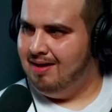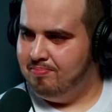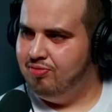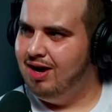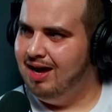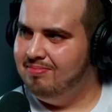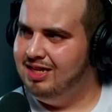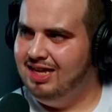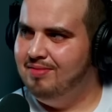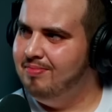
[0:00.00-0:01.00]
I'm
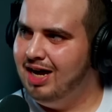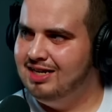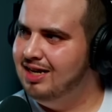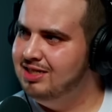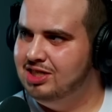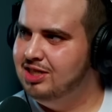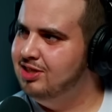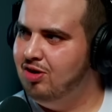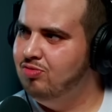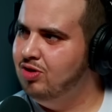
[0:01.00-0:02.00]
probably in, I, I
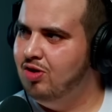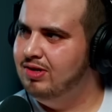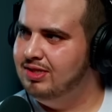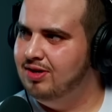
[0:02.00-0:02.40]
just don't know